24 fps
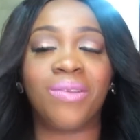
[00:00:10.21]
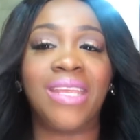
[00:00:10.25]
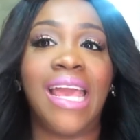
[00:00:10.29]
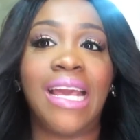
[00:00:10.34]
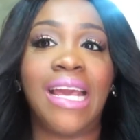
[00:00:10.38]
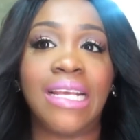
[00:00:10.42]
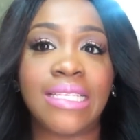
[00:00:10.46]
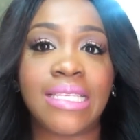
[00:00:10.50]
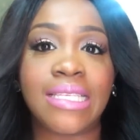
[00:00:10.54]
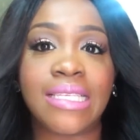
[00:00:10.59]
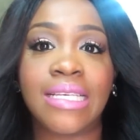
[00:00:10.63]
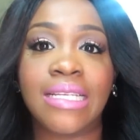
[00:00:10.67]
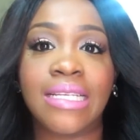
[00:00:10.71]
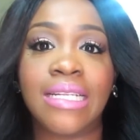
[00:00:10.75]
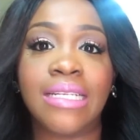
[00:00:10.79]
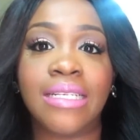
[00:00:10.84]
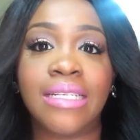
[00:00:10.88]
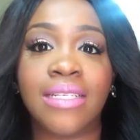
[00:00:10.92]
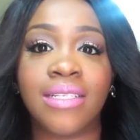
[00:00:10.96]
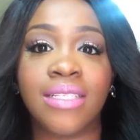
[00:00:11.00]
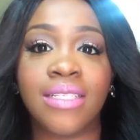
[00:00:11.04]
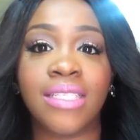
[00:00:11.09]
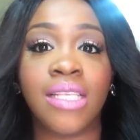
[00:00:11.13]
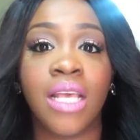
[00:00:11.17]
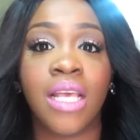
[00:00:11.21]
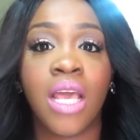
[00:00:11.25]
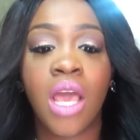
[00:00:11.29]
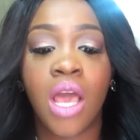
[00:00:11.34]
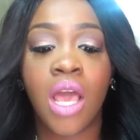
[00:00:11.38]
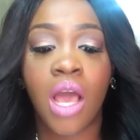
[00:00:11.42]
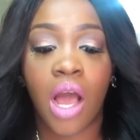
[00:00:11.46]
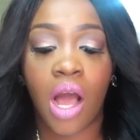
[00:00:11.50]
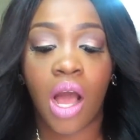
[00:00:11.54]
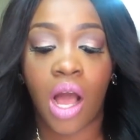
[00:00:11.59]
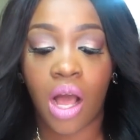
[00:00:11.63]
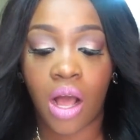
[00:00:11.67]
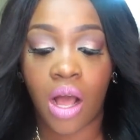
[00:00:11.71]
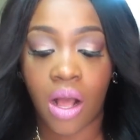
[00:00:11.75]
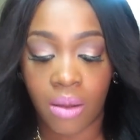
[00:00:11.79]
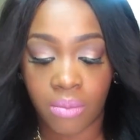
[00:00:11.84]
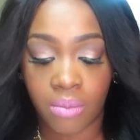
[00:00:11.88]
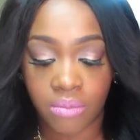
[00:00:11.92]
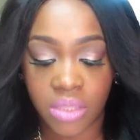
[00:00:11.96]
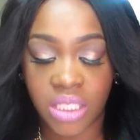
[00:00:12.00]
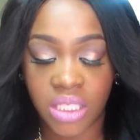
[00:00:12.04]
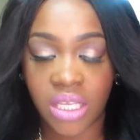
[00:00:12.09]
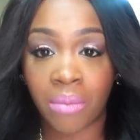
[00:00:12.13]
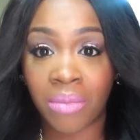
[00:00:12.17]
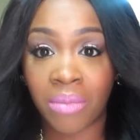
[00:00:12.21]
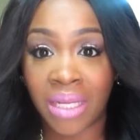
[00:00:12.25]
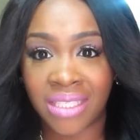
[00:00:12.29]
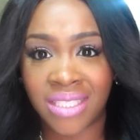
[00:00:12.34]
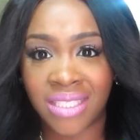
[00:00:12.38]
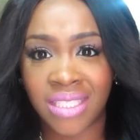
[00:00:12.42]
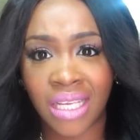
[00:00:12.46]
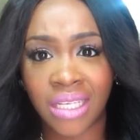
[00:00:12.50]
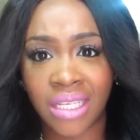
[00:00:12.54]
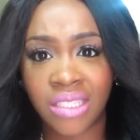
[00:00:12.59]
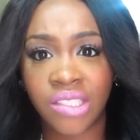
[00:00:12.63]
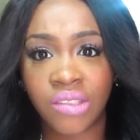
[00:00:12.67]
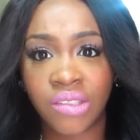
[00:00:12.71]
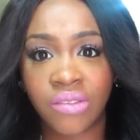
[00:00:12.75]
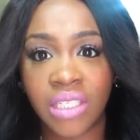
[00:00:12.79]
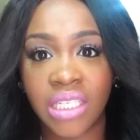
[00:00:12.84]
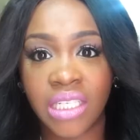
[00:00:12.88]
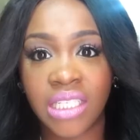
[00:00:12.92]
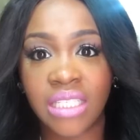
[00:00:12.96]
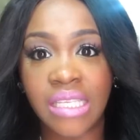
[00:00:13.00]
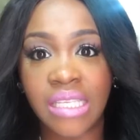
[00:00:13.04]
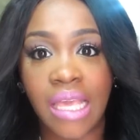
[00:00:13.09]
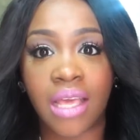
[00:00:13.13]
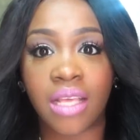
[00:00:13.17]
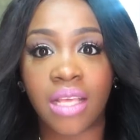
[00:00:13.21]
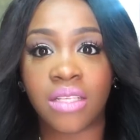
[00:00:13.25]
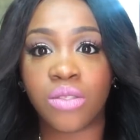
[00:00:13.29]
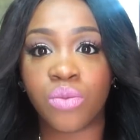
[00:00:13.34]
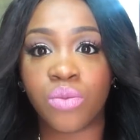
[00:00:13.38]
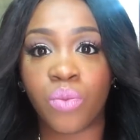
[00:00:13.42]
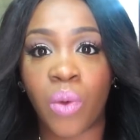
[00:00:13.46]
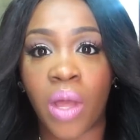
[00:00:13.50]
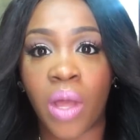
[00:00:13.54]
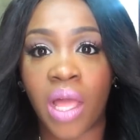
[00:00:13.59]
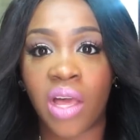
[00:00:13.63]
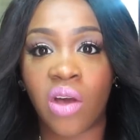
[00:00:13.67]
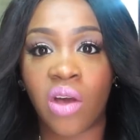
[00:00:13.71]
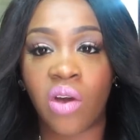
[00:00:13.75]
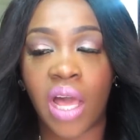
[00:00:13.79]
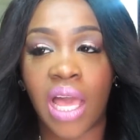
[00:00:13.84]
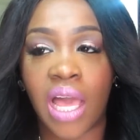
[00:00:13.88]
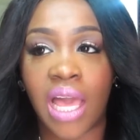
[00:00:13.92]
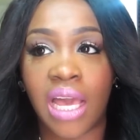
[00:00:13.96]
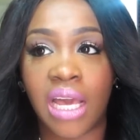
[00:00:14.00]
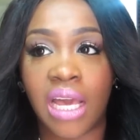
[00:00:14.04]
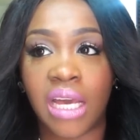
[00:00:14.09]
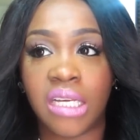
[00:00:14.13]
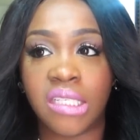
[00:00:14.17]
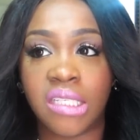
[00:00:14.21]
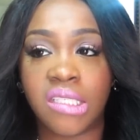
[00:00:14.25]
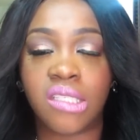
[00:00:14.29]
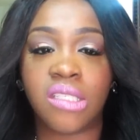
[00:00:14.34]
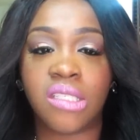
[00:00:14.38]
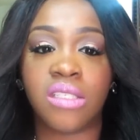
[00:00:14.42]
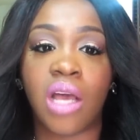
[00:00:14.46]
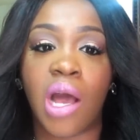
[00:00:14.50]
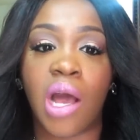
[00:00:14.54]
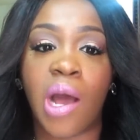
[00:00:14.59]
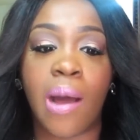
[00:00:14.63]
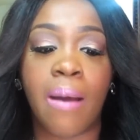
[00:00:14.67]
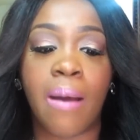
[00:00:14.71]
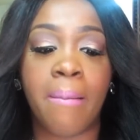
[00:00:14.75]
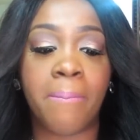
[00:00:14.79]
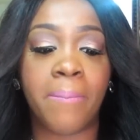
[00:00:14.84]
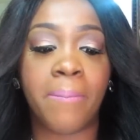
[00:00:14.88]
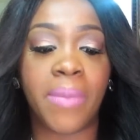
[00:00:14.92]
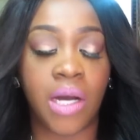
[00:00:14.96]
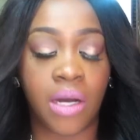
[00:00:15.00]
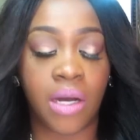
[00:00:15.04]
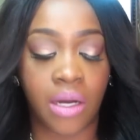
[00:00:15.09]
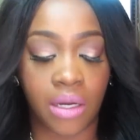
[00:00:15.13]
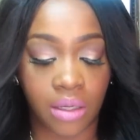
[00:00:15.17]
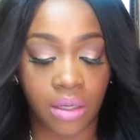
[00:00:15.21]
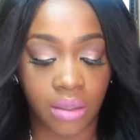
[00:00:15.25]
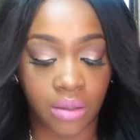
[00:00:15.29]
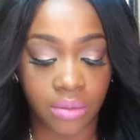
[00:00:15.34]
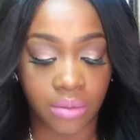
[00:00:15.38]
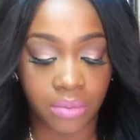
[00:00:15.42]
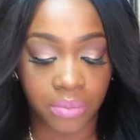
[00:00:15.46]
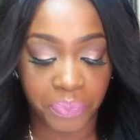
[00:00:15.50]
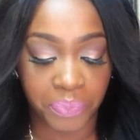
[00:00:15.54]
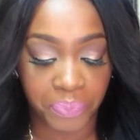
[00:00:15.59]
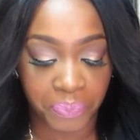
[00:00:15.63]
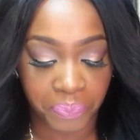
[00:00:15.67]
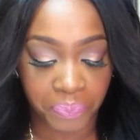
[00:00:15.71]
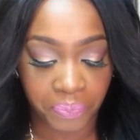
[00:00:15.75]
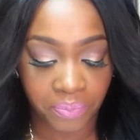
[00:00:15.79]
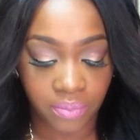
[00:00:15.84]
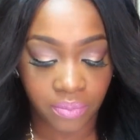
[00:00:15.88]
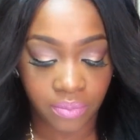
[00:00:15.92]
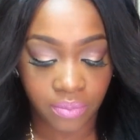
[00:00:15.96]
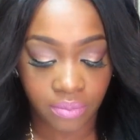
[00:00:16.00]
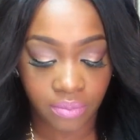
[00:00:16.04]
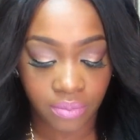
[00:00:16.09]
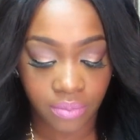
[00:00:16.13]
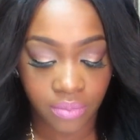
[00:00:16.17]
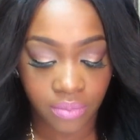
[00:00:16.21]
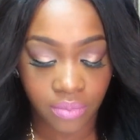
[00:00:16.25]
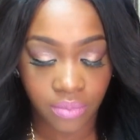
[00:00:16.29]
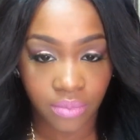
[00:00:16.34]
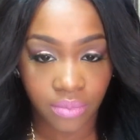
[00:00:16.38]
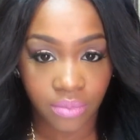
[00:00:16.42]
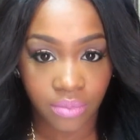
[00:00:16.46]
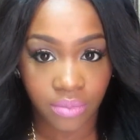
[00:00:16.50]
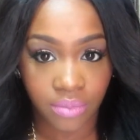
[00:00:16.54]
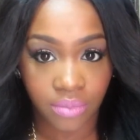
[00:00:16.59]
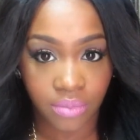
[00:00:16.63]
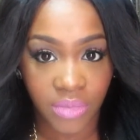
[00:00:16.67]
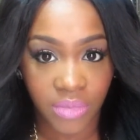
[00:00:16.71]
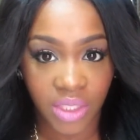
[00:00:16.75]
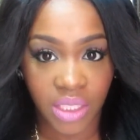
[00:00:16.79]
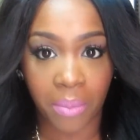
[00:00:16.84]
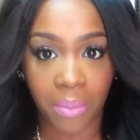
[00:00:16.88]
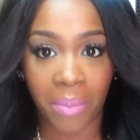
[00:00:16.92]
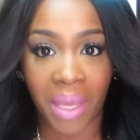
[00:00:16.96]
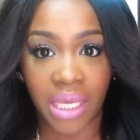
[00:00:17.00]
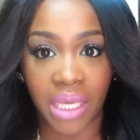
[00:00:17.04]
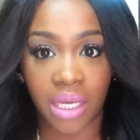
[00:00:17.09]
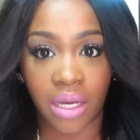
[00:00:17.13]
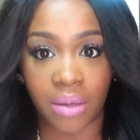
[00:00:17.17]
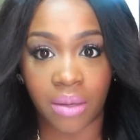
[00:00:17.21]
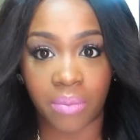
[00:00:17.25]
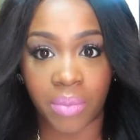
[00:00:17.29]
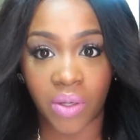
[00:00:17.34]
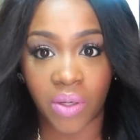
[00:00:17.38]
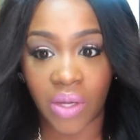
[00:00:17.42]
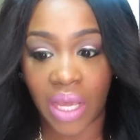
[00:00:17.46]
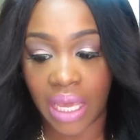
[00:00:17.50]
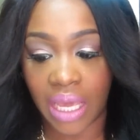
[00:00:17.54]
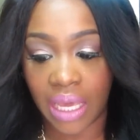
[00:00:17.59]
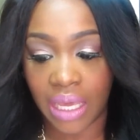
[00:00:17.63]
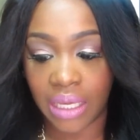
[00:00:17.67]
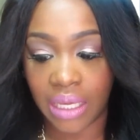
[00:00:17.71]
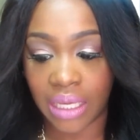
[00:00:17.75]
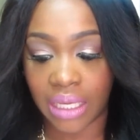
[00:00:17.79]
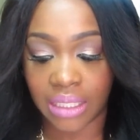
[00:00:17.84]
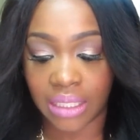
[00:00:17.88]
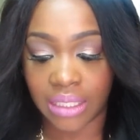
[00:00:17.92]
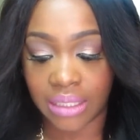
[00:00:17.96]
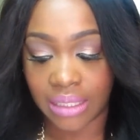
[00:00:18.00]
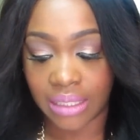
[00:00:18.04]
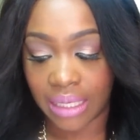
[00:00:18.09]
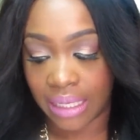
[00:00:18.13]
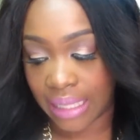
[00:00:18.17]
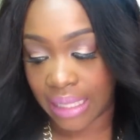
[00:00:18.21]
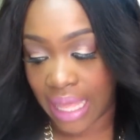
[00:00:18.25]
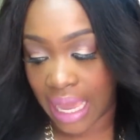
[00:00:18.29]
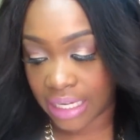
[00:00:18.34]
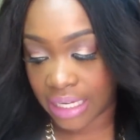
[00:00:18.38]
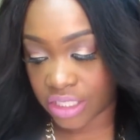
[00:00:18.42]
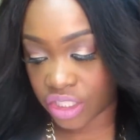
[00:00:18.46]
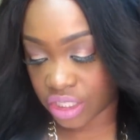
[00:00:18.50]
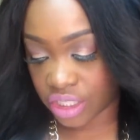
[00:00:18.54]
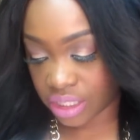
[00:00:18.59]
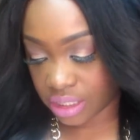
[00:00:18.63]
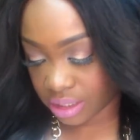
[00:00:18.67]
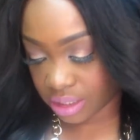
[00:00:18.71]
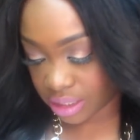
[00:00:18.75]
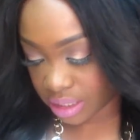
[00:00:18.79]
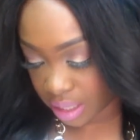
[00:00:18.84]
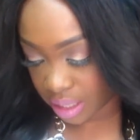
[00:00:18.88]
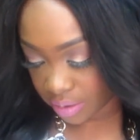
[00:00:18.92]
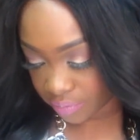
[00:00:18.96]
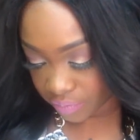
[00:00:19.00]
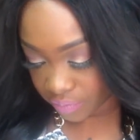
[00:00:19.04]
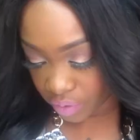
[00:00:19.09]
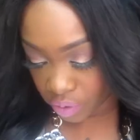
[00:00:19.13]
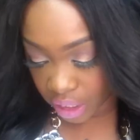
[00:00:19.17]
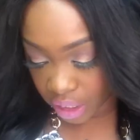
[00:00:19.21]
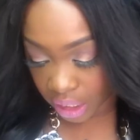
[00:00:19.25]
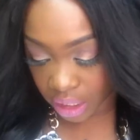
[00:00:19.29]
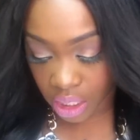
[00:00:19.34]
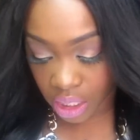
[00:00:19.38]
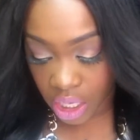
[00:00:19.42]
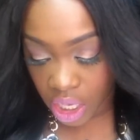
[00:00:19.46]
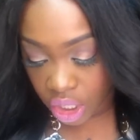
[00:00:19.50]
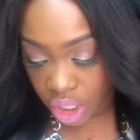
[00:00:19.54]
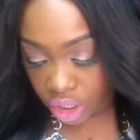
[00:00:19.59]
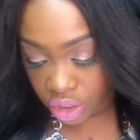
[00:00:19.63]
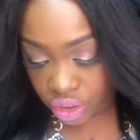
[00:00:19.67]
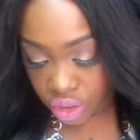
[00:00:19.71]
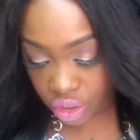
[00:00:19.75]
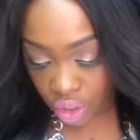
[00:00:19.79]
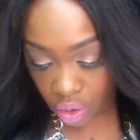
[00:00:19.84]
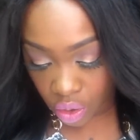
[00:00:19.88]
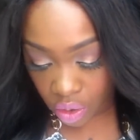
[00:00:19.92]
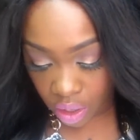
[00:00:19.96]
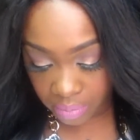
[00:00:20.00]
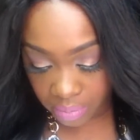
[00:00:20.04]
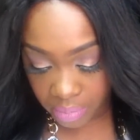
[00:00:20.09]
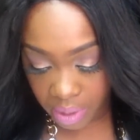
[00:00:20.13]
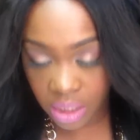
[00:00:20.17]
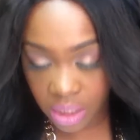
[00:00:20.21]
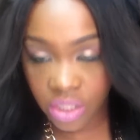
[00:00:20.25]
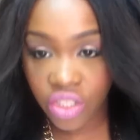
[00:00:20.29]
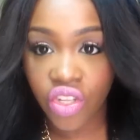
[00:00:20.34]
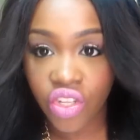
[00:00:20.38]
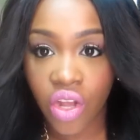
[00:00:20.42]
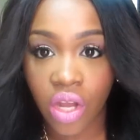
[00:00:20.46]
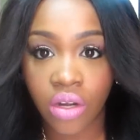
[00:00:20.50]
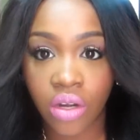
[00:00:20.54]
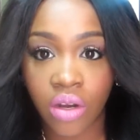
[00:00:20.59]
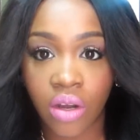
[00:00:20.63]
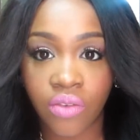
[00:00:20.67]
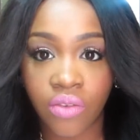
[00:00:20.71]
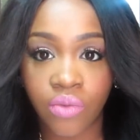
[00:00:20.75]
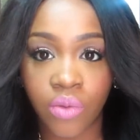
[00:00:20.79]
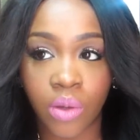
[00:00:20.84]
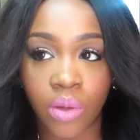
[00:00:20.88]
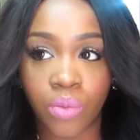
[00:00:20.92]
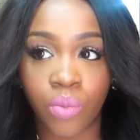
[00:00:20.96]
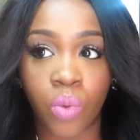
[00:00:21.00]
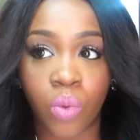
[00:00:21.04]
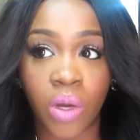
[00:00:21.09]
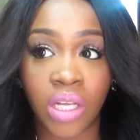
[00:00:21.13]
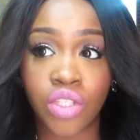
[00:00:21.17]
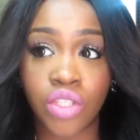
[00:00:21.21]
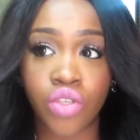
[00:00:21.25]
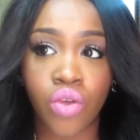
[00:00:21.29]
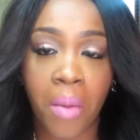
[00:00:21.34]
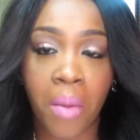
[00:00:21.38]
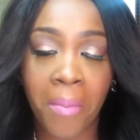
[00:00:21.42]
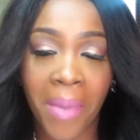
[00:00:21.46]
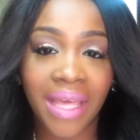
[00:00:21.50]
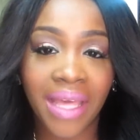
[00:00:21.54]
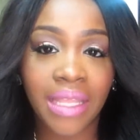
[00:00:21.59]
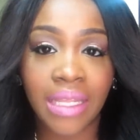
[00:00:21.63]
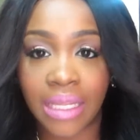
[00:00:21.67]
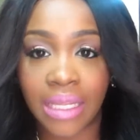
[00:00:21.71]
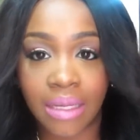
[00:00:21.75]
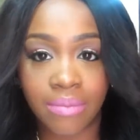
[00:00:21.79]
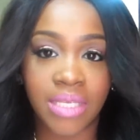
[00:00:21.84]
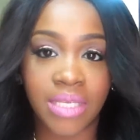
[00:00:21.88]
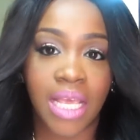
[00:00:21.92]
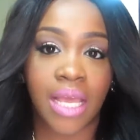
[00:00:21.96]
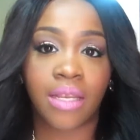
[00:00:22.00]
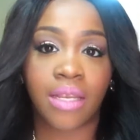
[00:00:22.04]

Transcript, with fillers: Yes, it is um, some accessories as well as some um, some makeup, okay, and lashes and stuff. Okay, so I'm gonna start off with what's on my lips.